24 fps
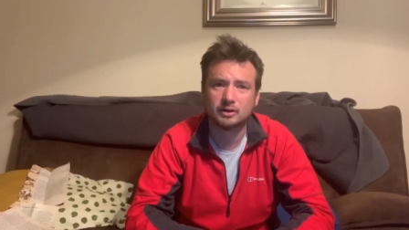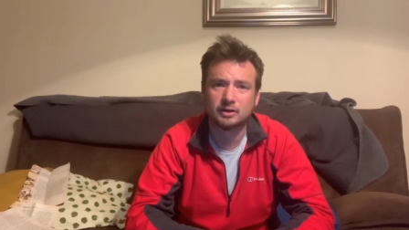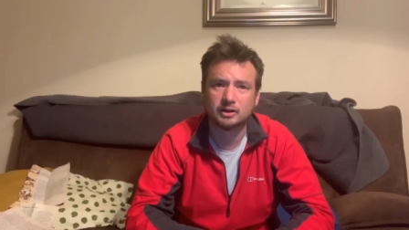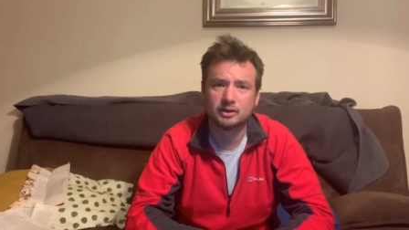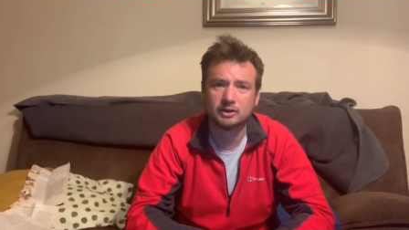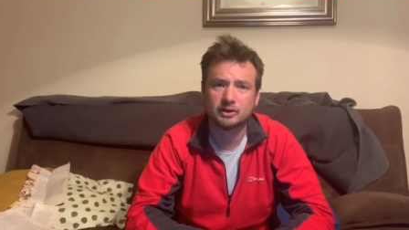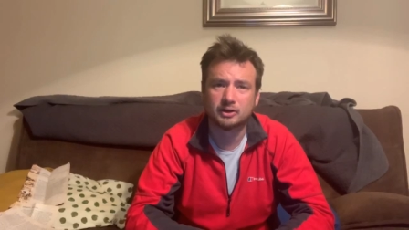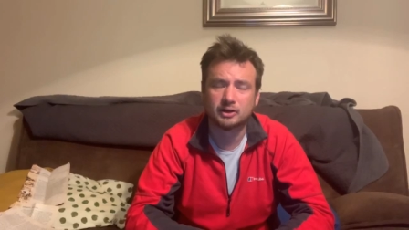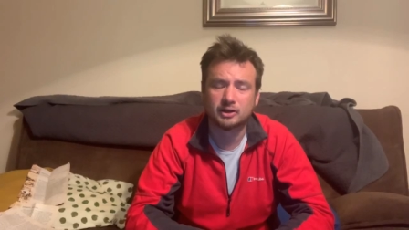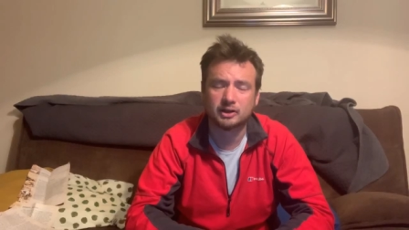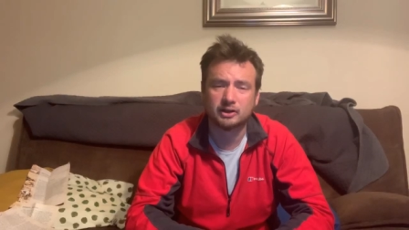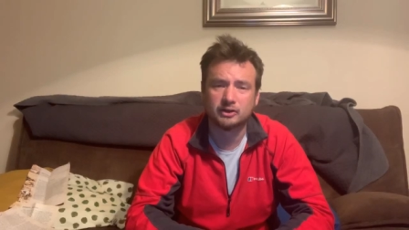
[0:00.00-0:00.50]

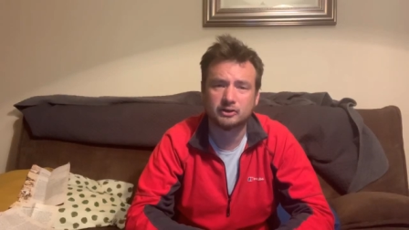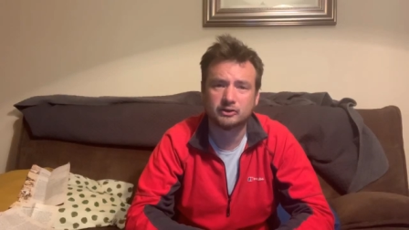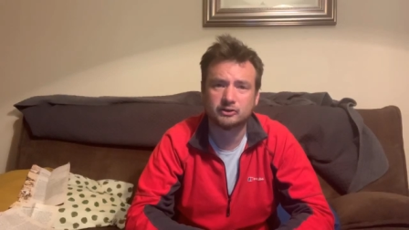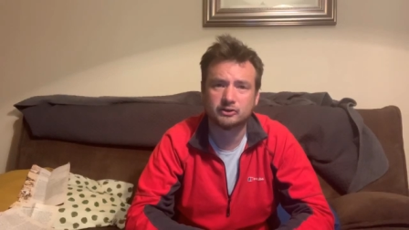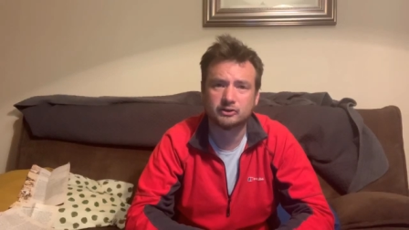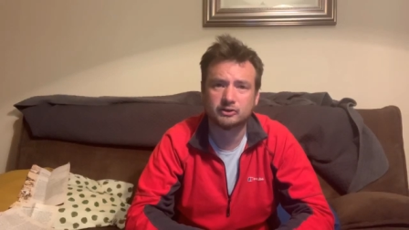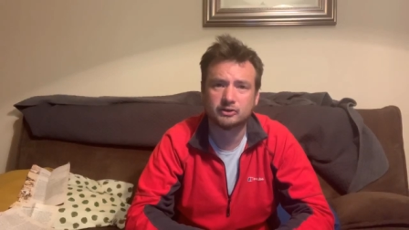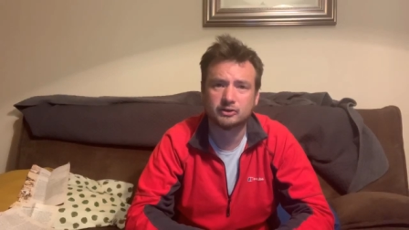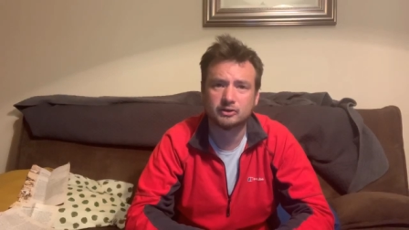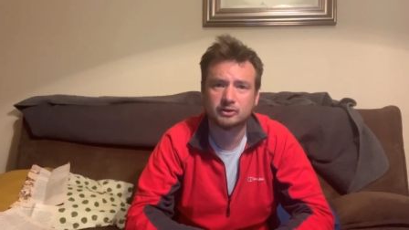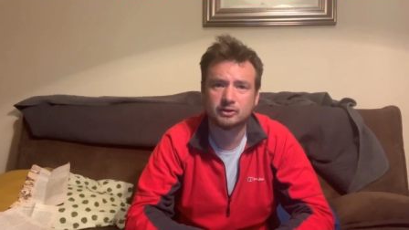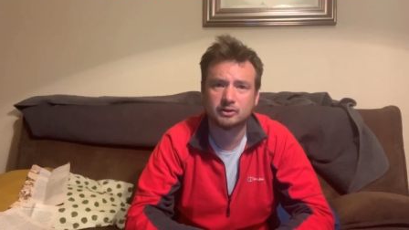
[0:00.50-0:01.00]
in the
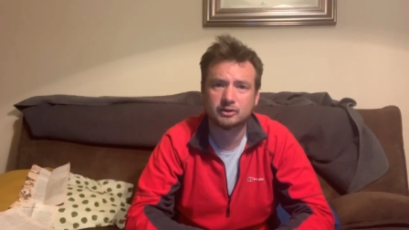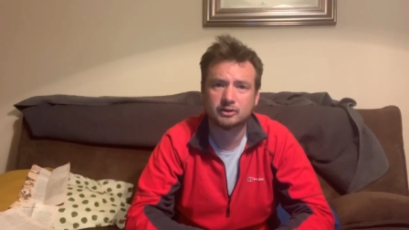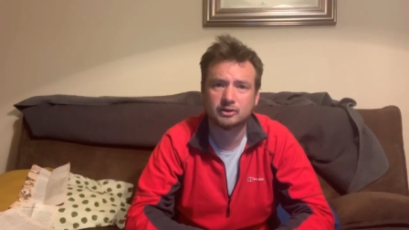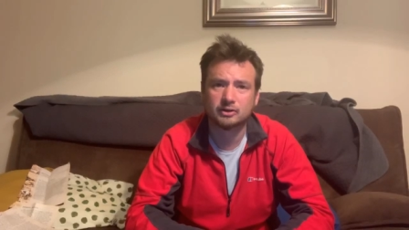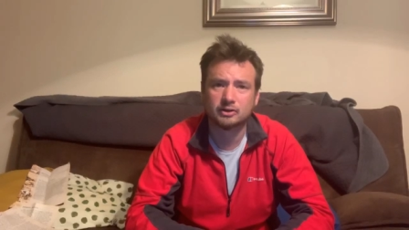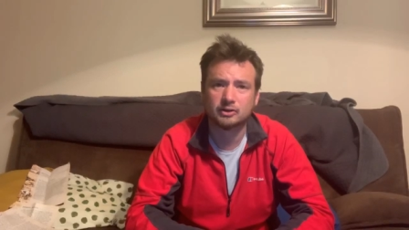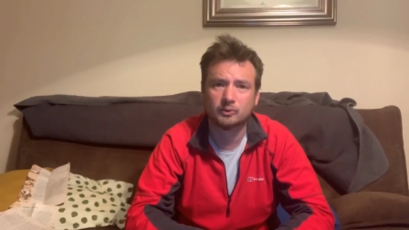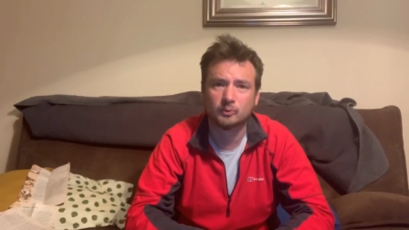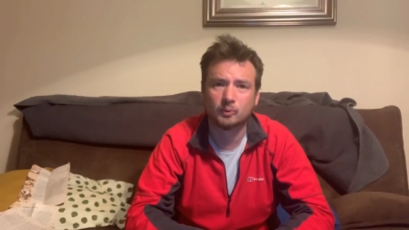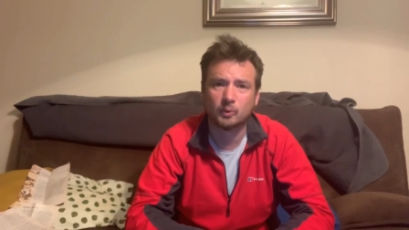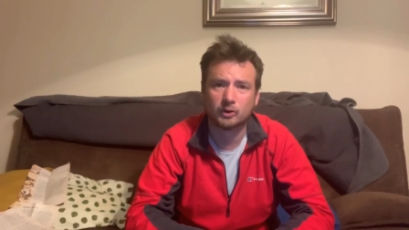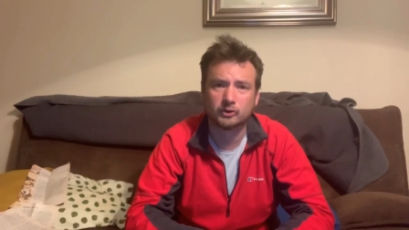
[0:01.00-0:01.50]
east.
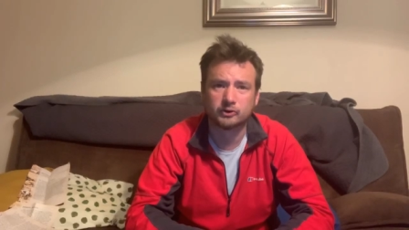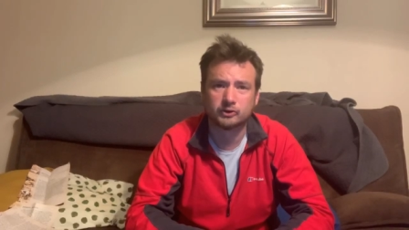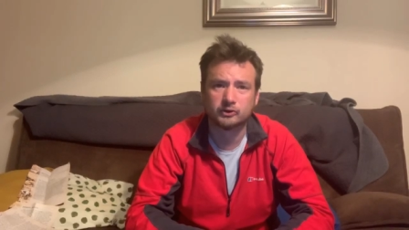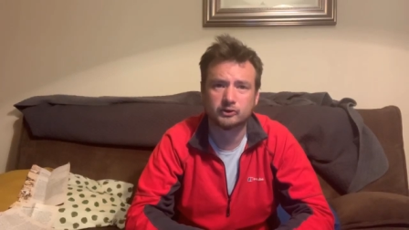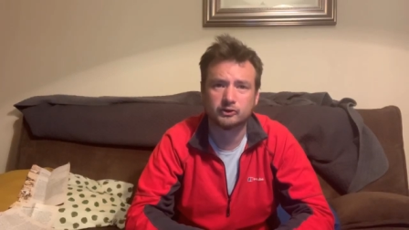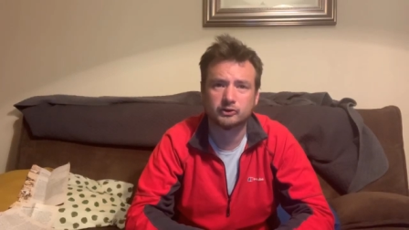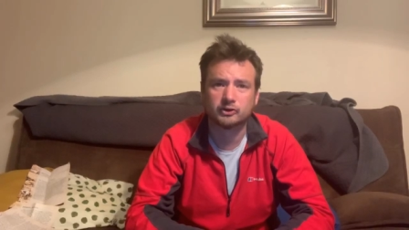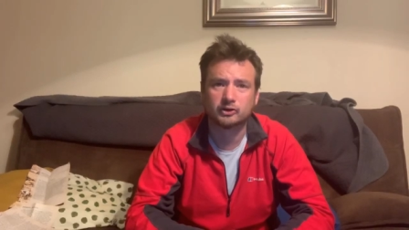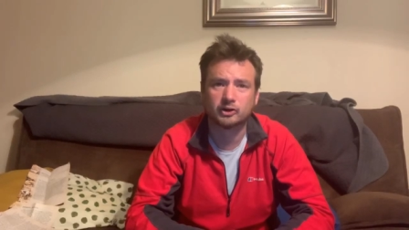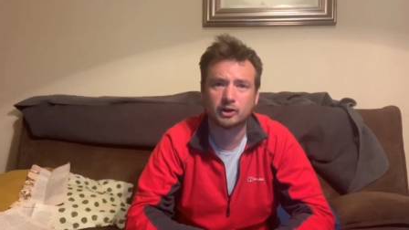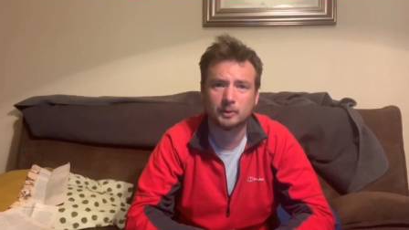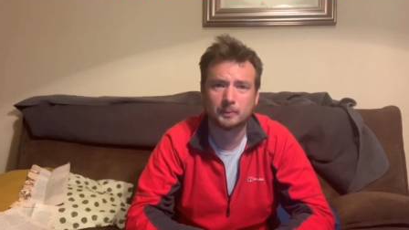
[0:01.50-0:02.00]
The
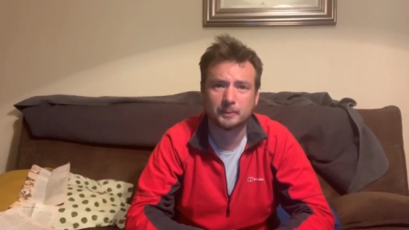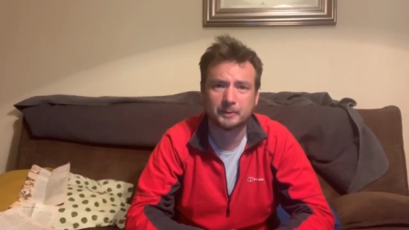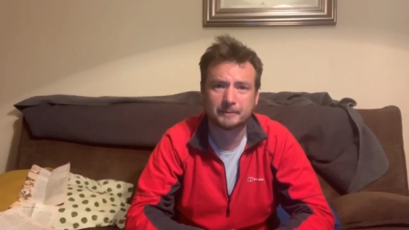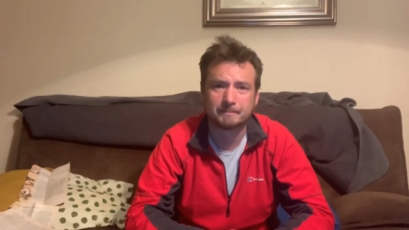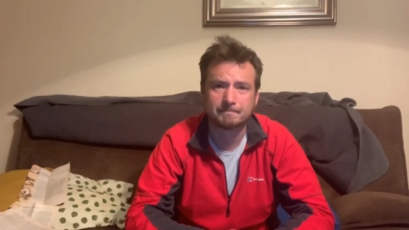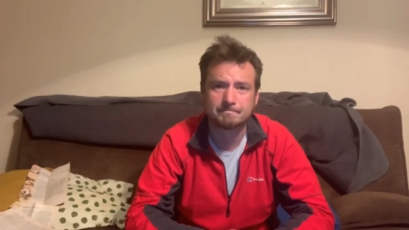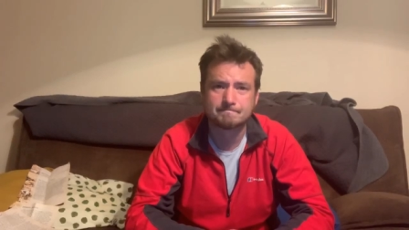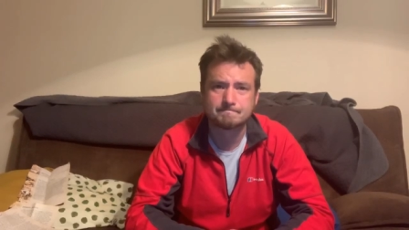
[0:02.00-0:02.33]
Russians are coming.